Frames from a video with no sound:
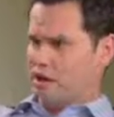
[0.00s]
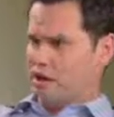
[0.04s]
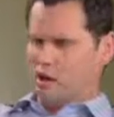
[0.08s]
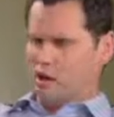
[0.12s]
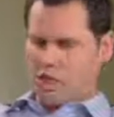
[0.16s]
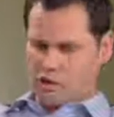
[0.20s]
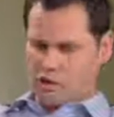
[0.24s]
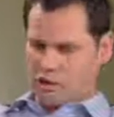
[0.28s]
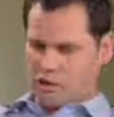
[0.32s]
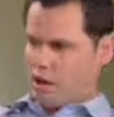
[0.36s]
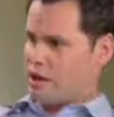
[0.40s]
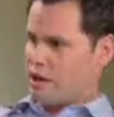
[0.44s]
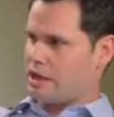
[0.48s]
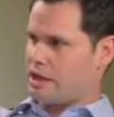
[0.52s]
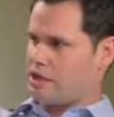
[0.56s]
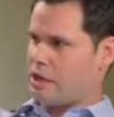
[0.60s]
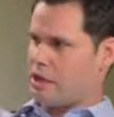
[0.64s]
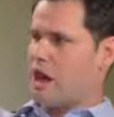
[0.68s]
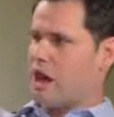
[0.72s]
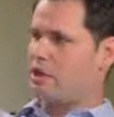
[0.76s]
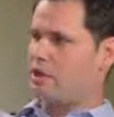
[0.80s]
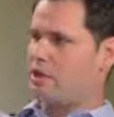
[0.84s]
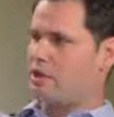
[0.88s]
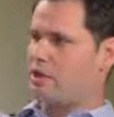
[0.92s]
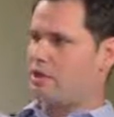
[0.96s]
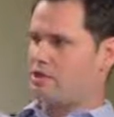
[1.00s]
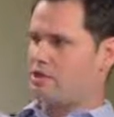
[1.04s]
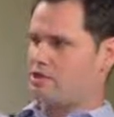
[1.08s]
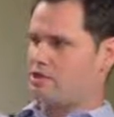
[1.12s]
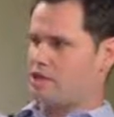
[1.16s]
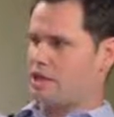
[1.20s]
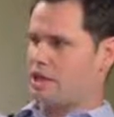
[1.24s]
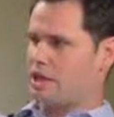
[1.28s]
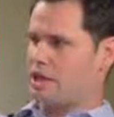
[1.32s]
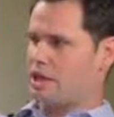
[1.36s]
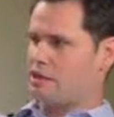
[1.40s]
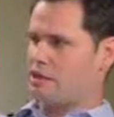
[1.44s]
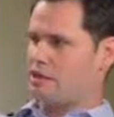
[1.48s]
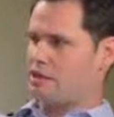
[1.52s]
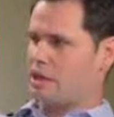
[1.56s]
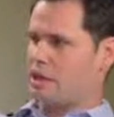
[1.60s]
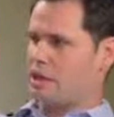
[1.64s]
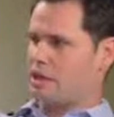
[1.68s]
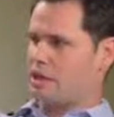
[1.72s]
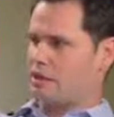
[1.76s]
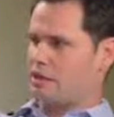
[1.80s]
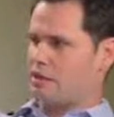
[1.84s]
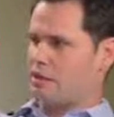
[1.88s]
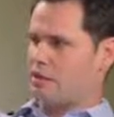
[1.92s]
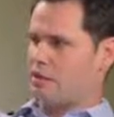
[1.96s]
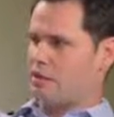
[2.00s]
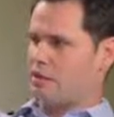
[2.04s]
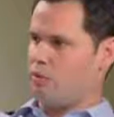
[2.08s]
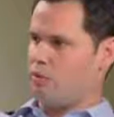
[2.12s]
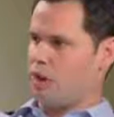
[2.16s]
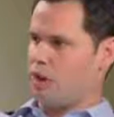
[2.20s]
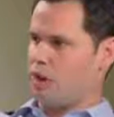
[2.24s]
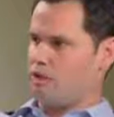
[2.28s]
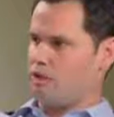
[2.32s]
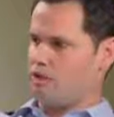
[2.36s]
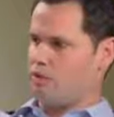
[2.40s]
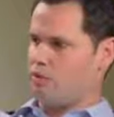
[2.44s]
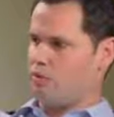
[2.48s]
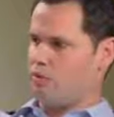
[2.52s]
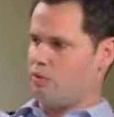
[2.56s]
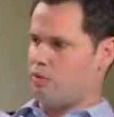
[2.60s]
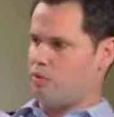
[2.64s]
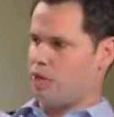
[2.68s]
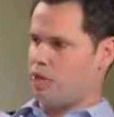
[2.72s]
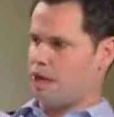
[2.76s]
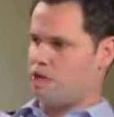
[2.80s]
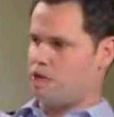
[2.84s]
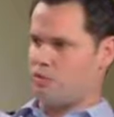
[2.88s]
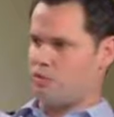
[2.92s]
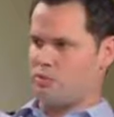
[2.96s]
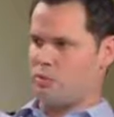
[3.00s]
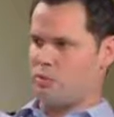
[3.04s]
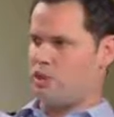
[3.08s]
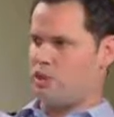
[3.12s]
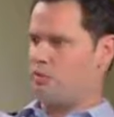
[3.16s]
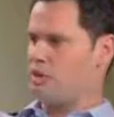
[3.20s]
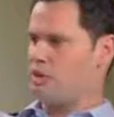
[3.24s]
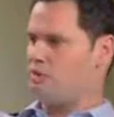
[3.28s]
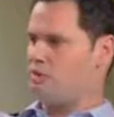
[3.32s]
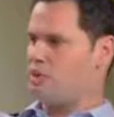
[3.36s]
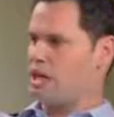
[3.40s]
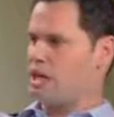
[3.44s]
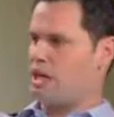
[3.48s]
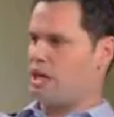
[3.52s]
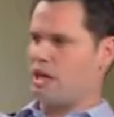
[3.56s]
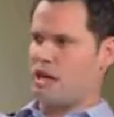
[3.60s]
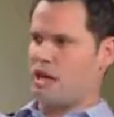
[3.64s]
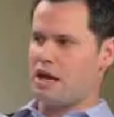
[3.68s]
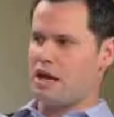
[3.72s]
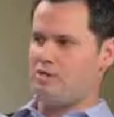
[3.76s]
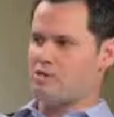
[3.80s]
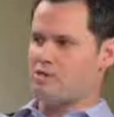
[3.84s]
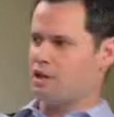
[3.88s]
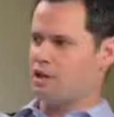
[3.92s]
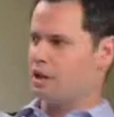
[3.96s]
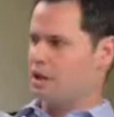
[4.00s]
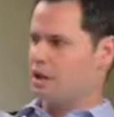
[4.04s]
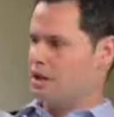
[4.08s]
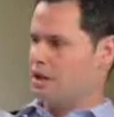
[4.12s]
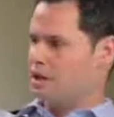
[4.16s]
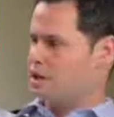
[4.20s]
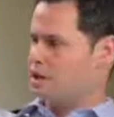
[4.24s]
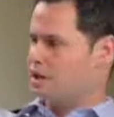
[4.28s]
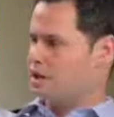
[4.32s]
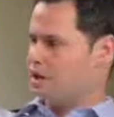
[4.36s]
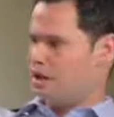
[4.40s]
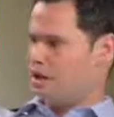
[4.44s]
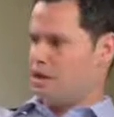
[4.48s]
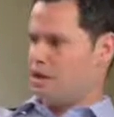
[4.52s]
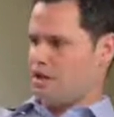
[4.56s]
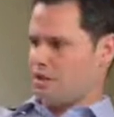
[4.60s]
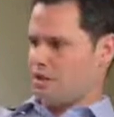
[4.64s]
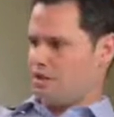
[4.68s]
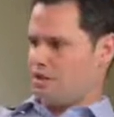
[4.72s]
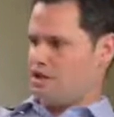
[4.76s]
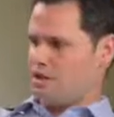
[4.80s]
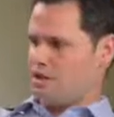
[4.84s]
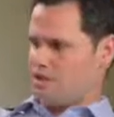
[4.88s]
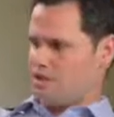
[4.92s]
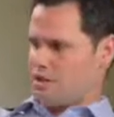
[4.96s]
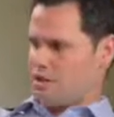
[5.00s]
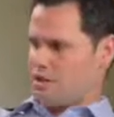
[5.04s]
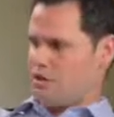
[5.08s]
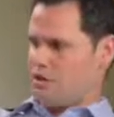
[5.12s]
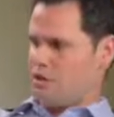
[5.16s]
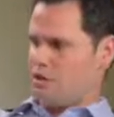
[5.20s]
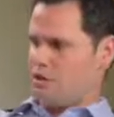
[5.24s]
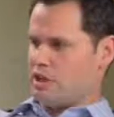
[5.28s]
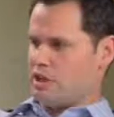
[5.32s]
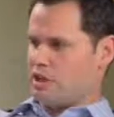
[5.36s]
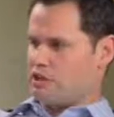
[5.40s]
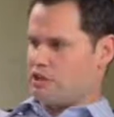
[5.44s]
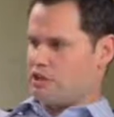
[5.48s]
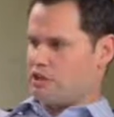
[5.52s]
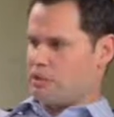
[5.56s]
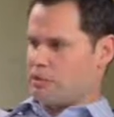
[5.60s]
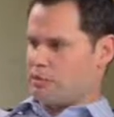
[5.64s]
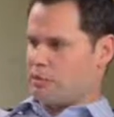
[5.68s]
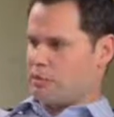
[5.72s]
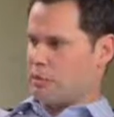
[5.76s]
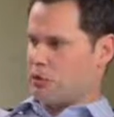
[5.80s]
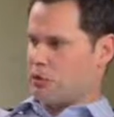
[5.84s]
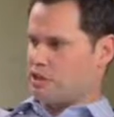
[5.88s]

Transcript: electronic commerce and the electronic ways of communication, whether it be PDFs, do you think this is a